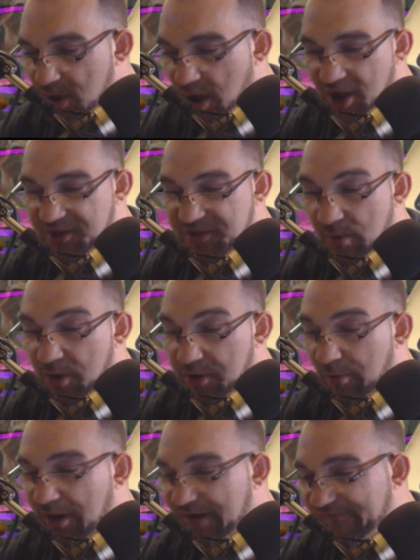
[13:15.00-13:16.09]

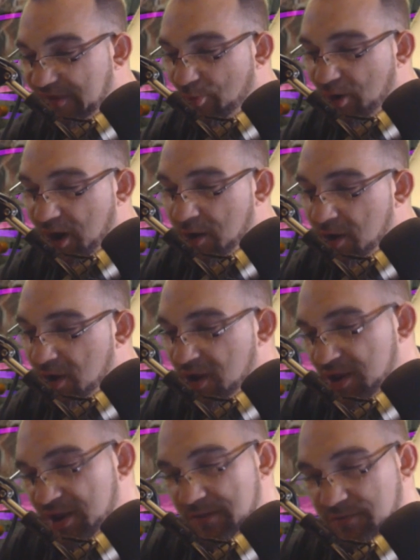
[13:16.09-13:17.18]
200 watt firmware.
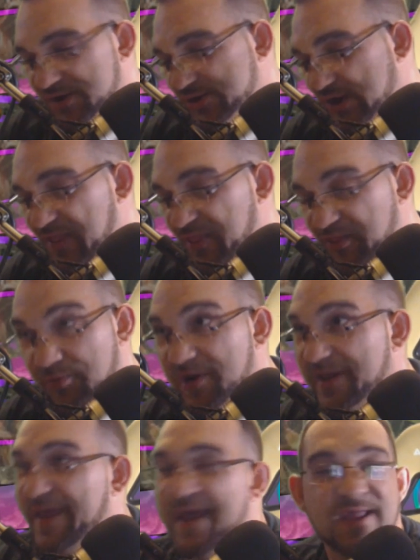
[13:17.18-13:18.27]
It runs on
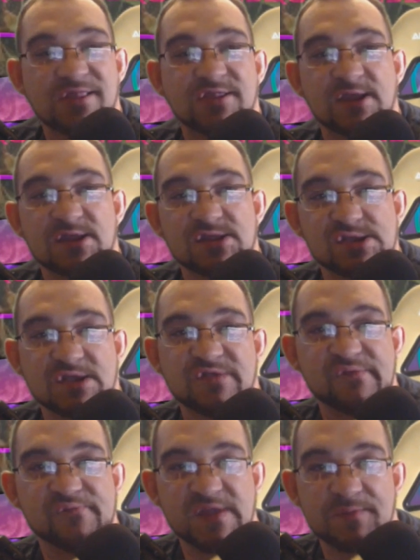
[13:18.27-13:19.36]
3
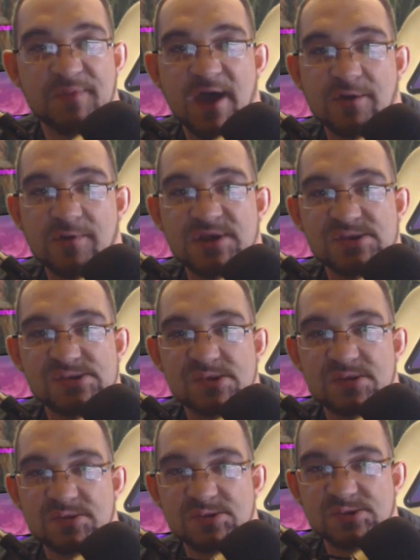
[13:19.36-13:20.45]
18650 batteries.
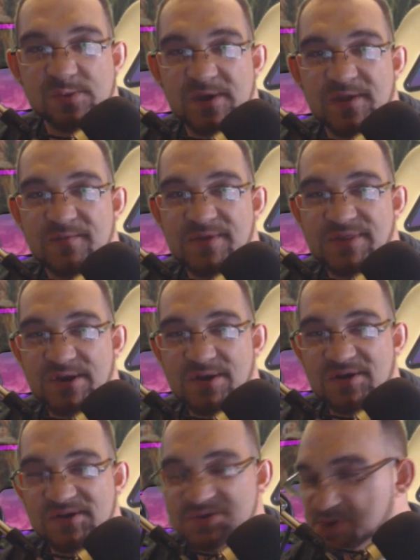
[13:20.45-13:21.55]
There's 3 of them in there,
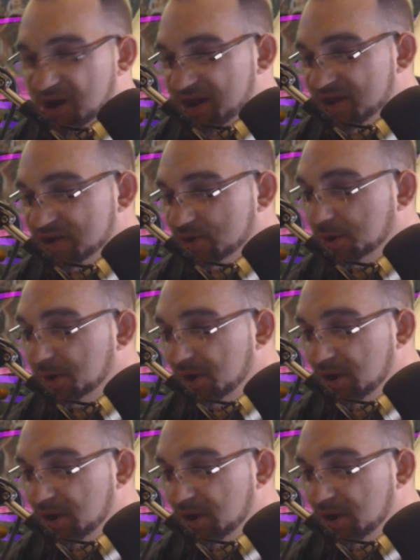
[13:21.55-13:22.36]
like a triangle.